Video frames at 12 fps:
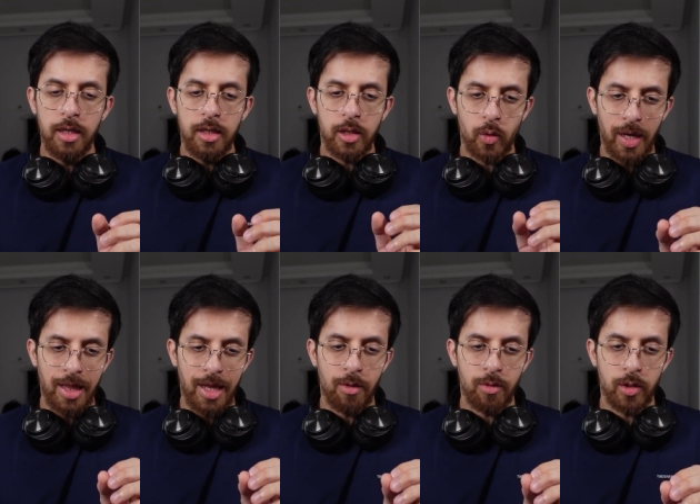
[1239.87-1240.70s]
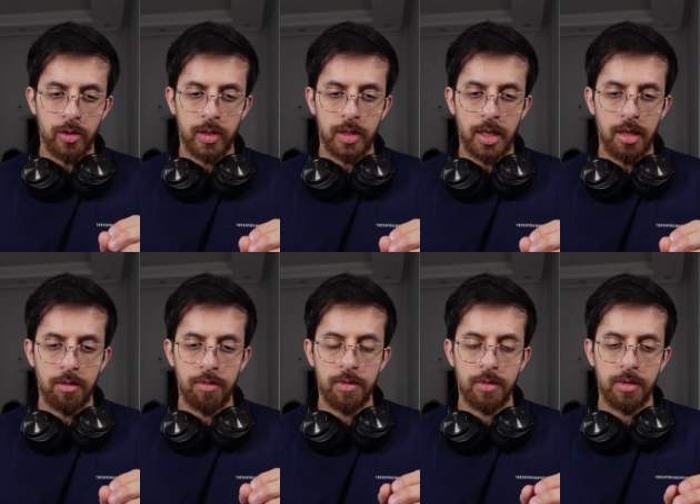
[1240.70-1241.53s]
you allow
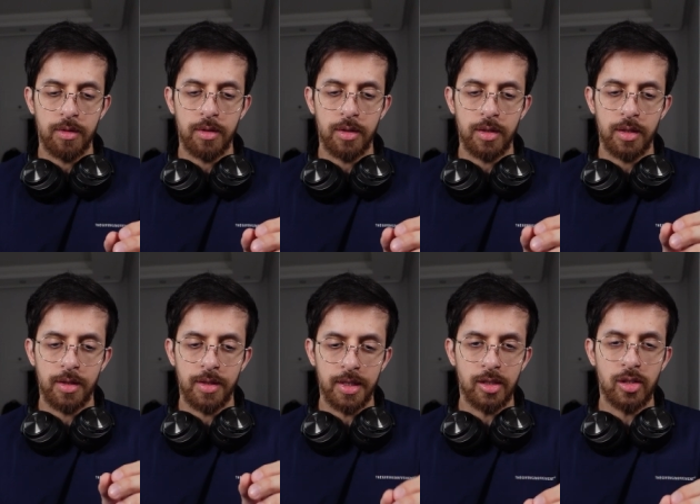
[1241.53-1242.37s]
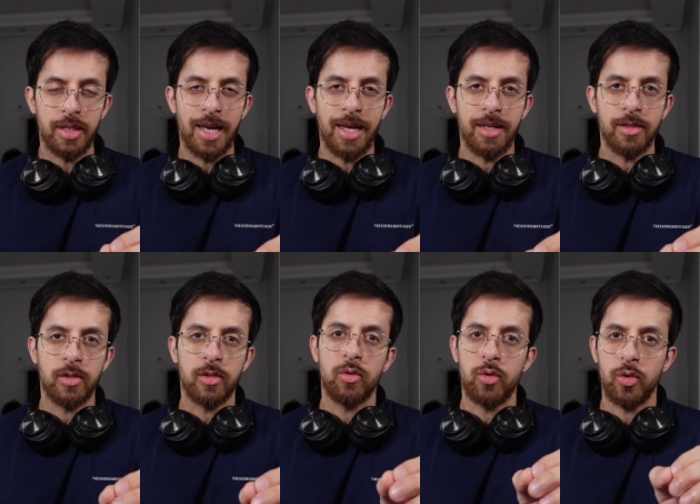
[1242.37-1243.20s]
yourself the
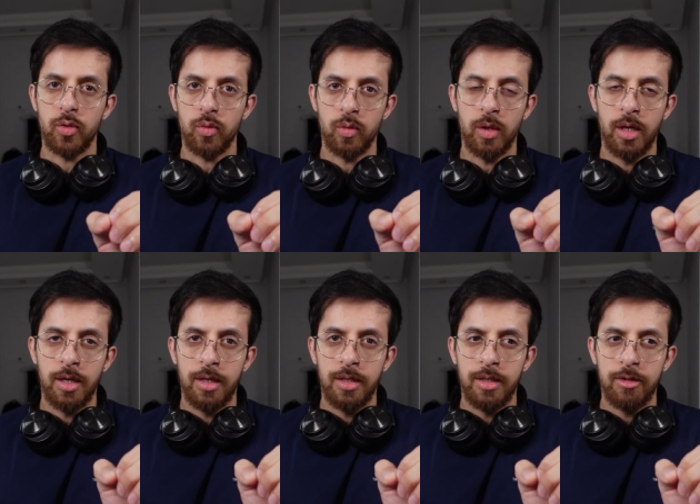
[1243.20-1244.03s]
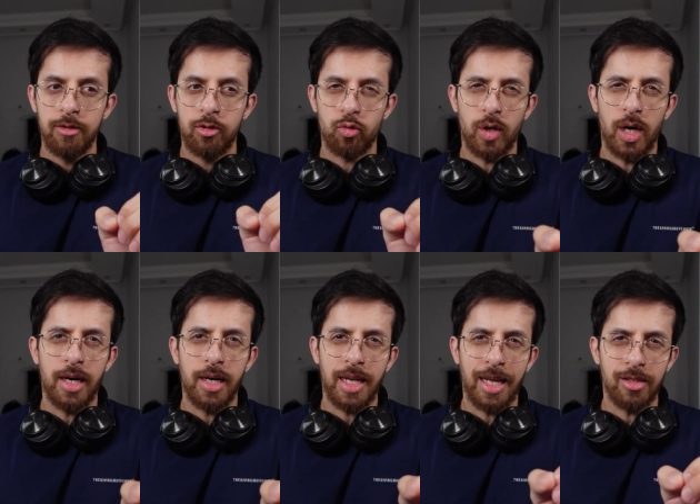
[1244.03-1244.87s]
chance to
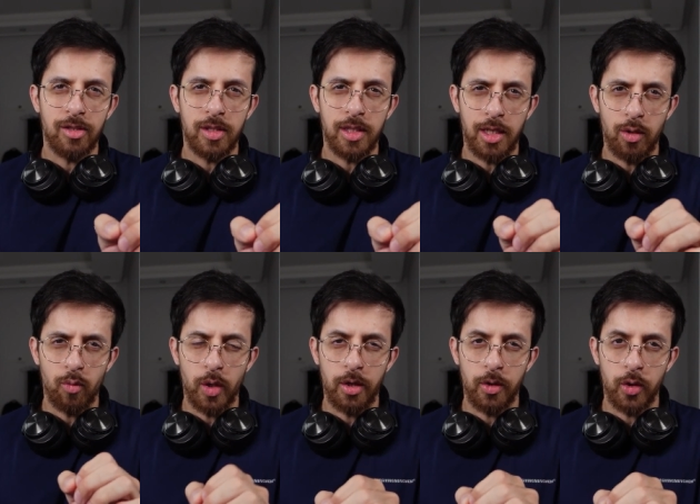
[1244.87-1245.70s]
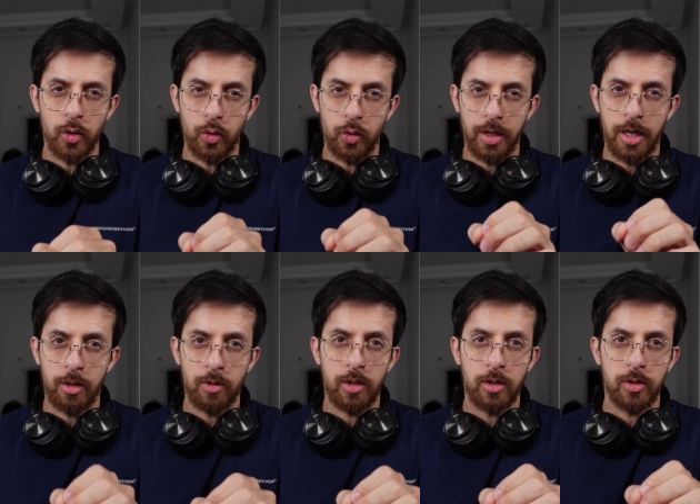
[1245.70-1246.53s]
try and see where your
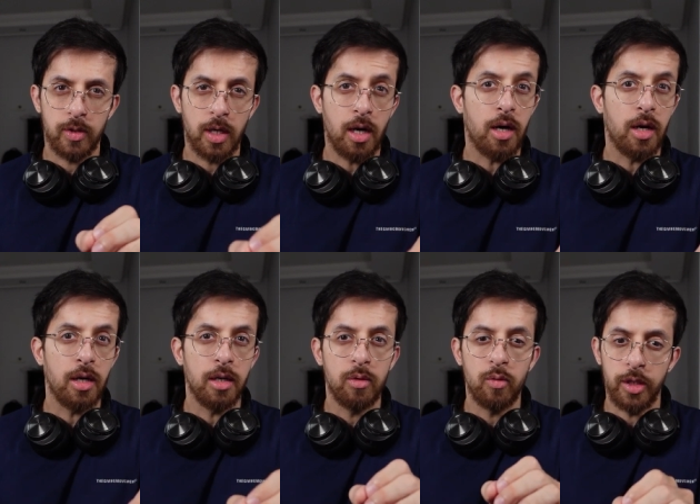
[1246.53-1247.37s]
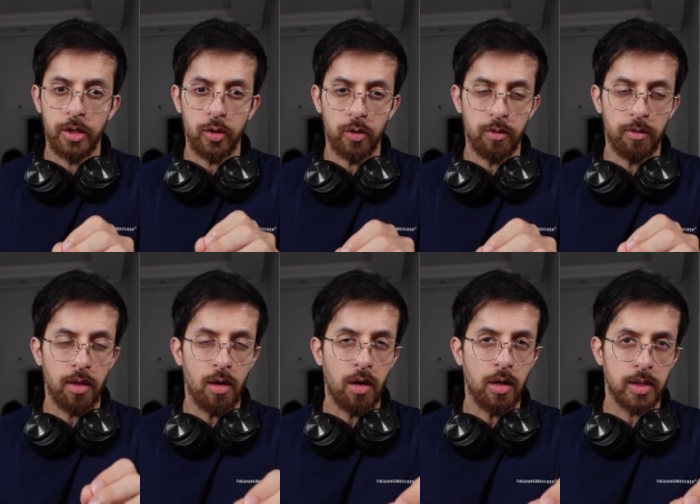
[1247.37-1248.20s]
errors are, where your
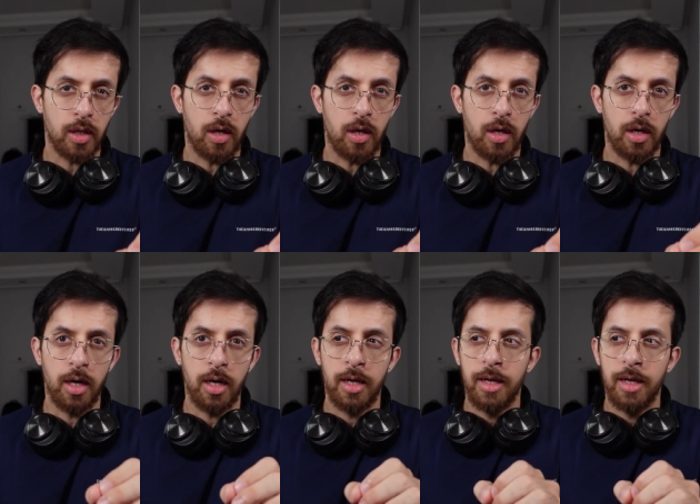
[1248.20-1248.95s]
flaws are.